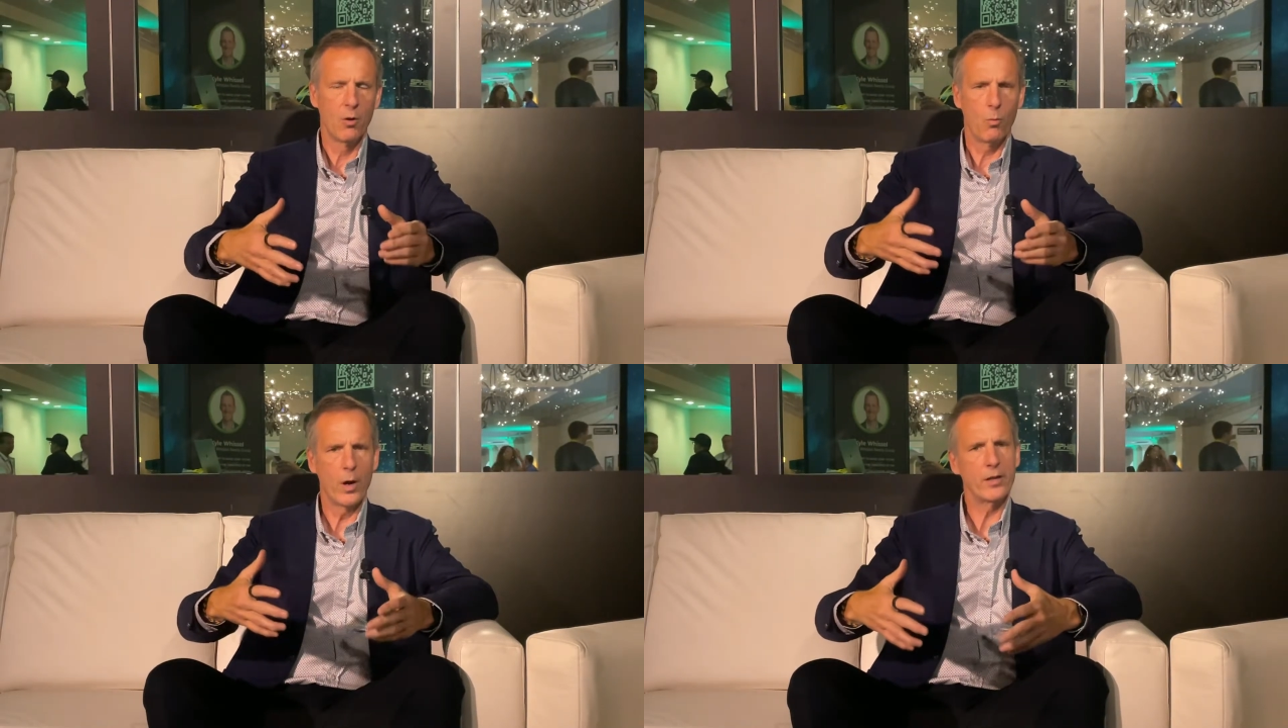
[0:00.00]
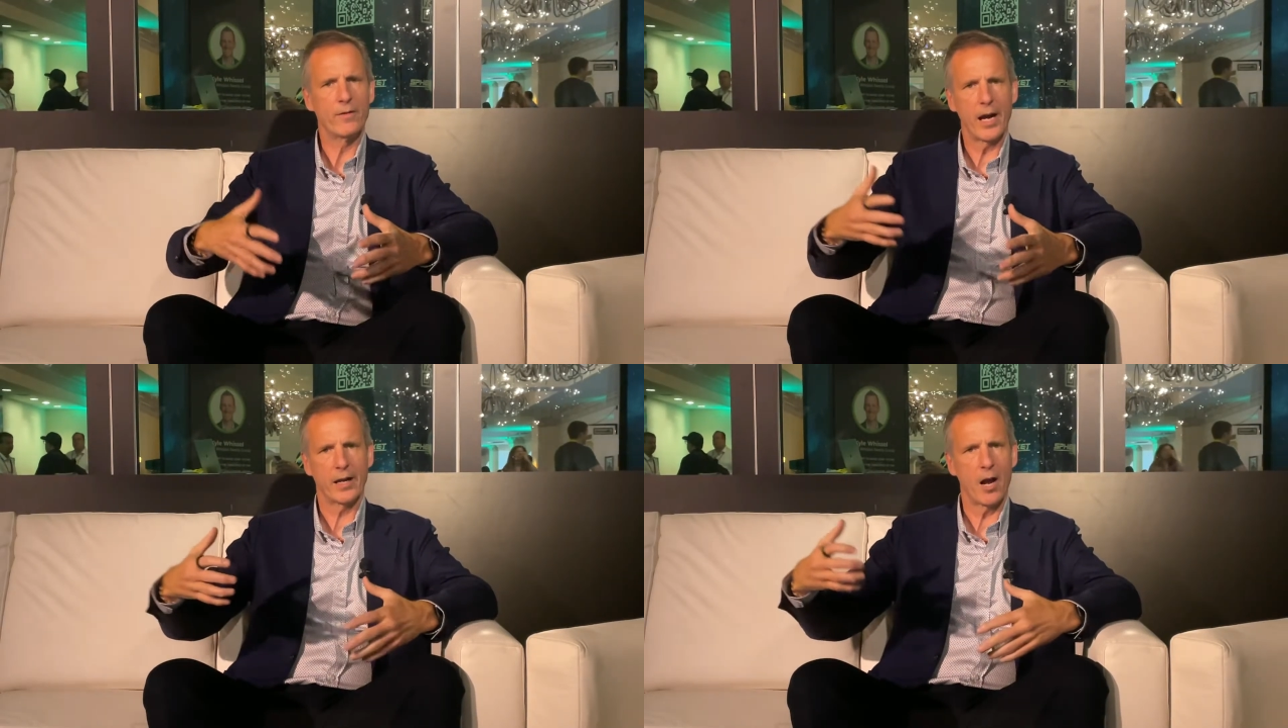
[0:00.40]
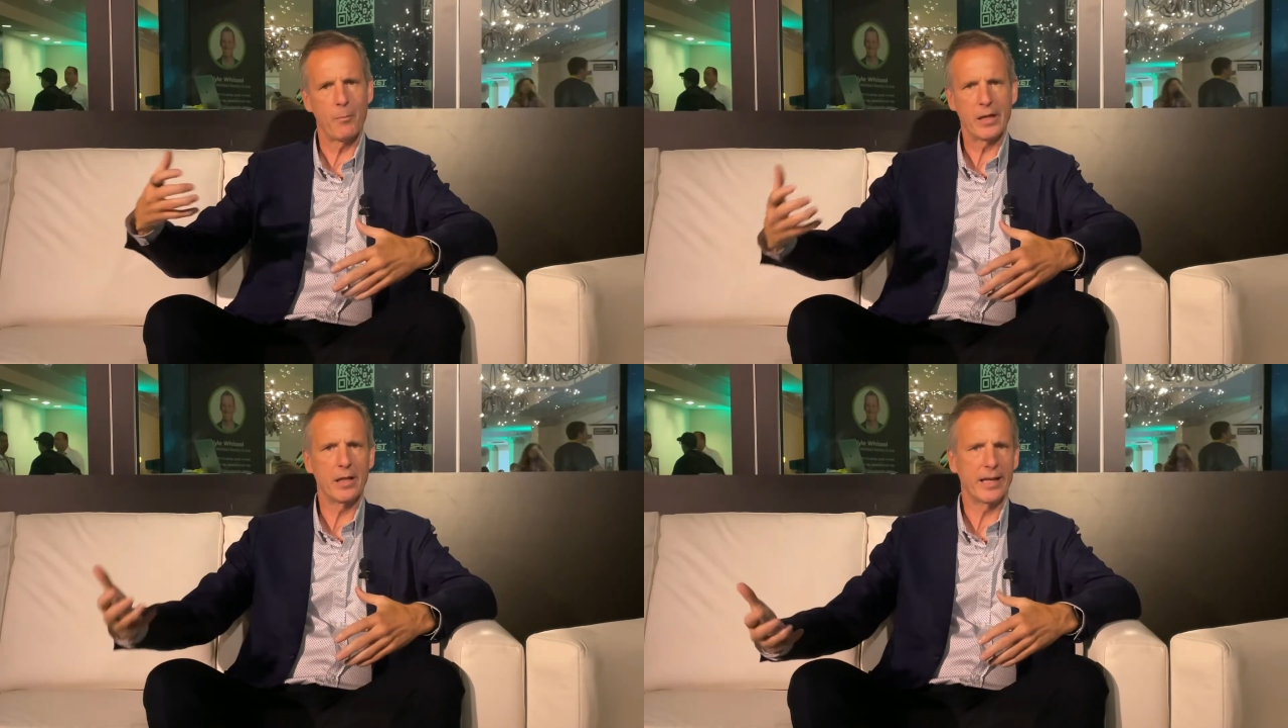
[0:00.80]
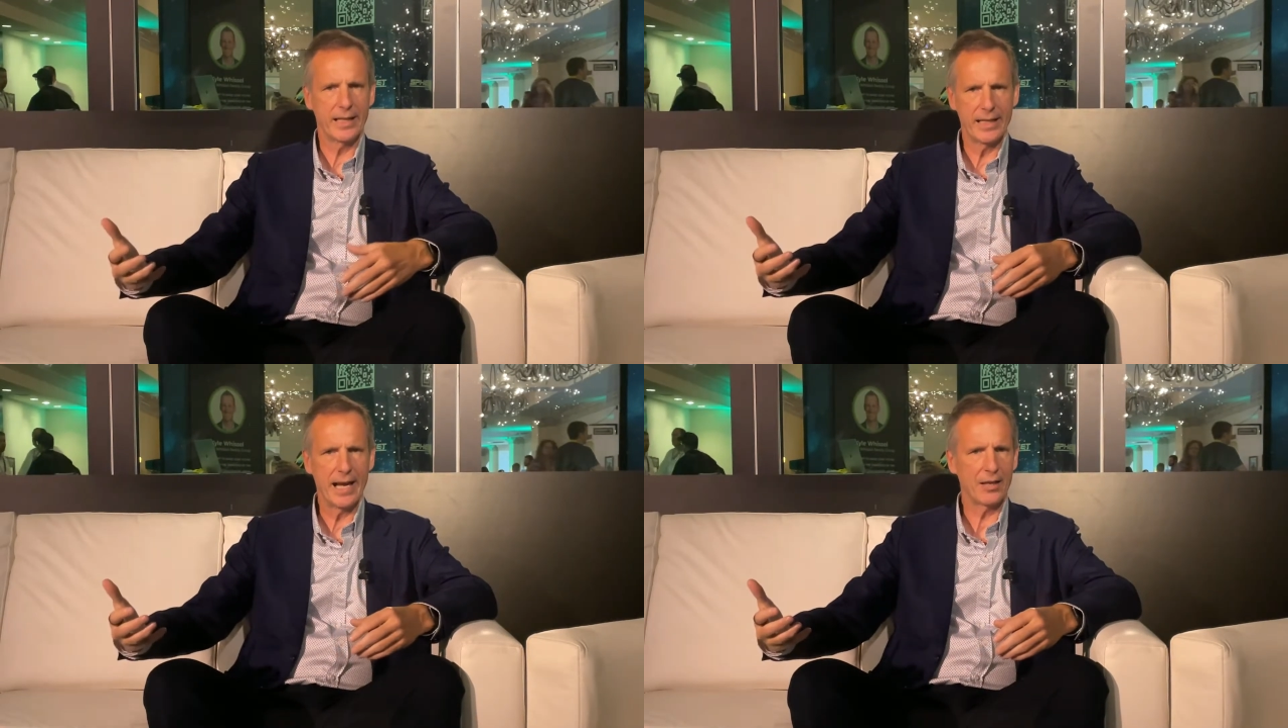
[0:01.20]
when you've got a company like
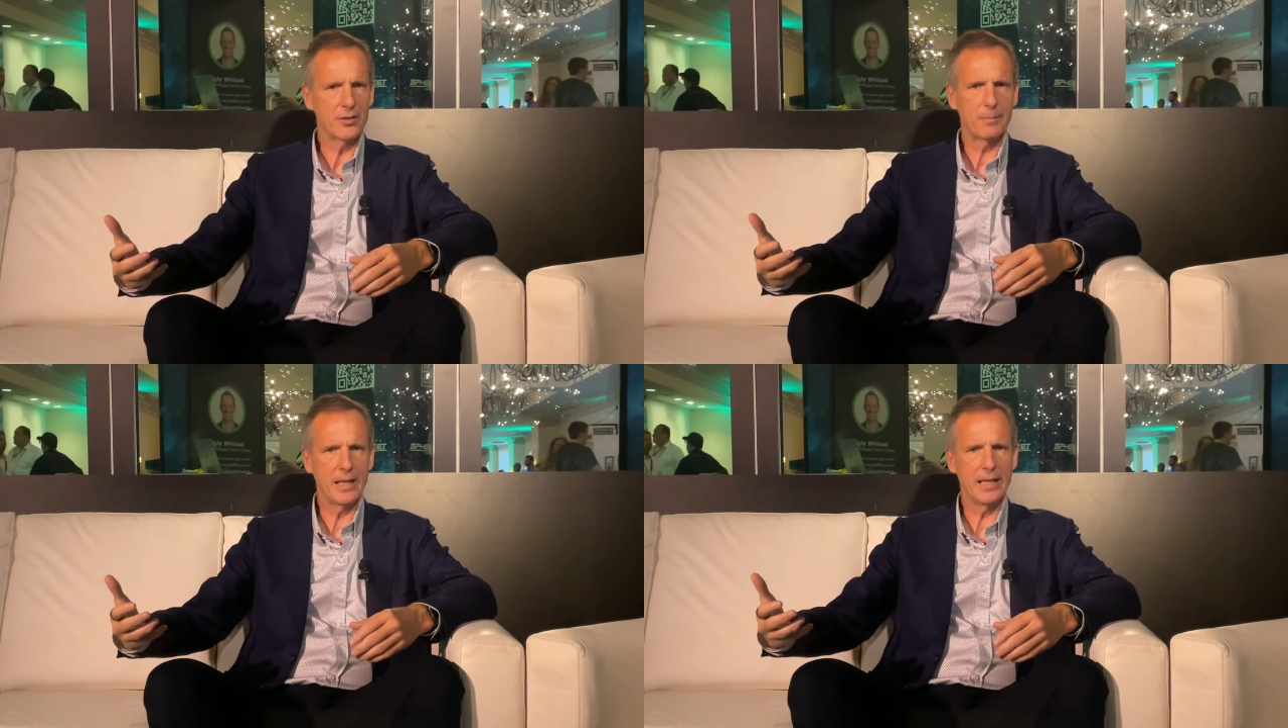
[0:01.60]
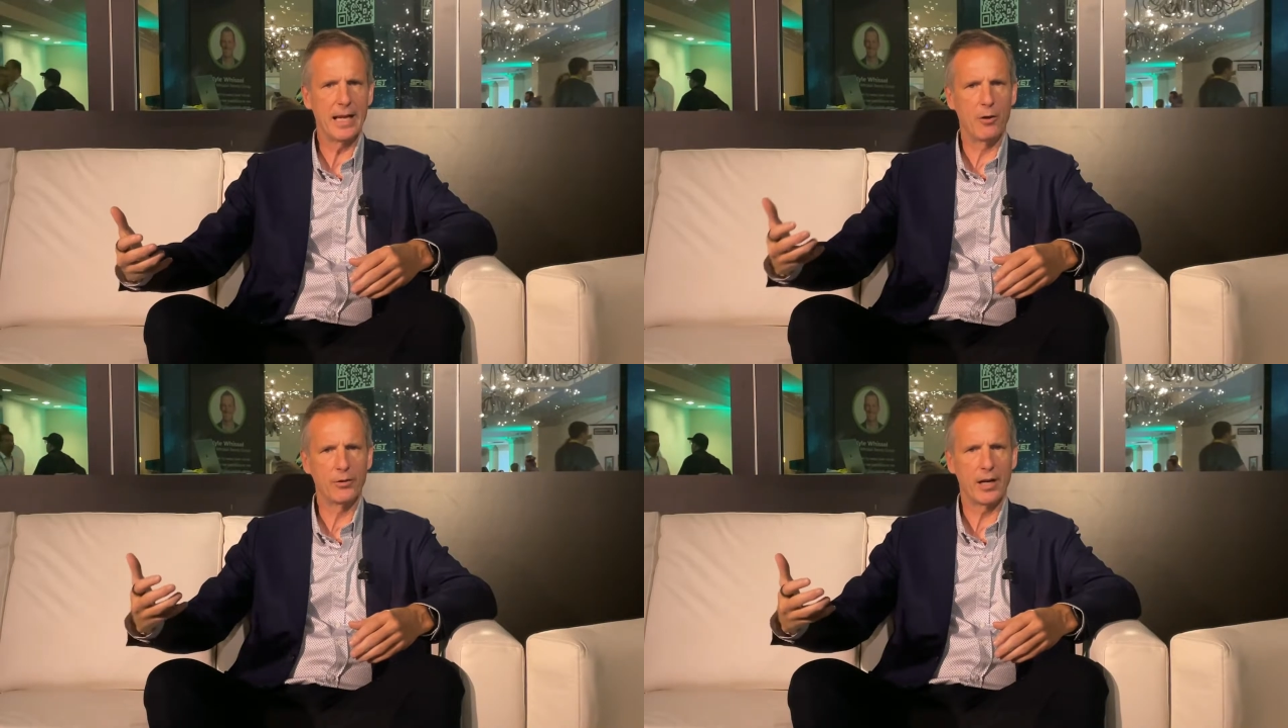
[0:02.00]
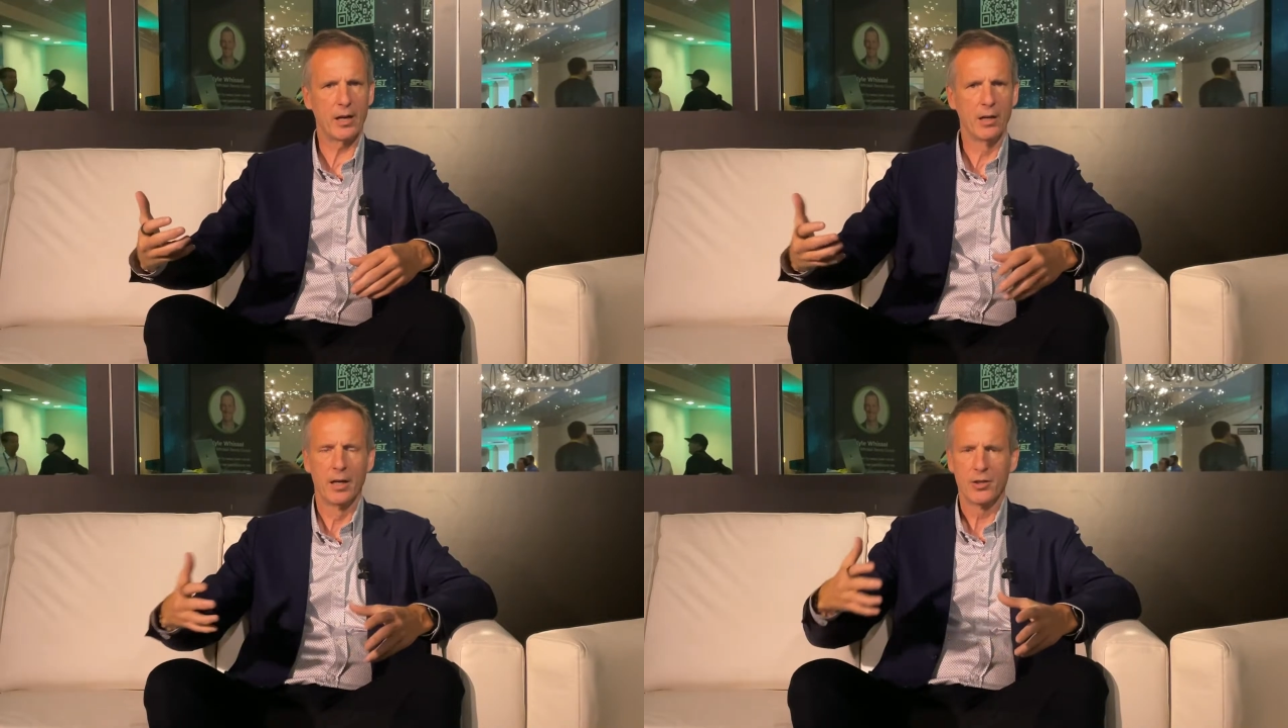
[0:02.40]
eXp out there,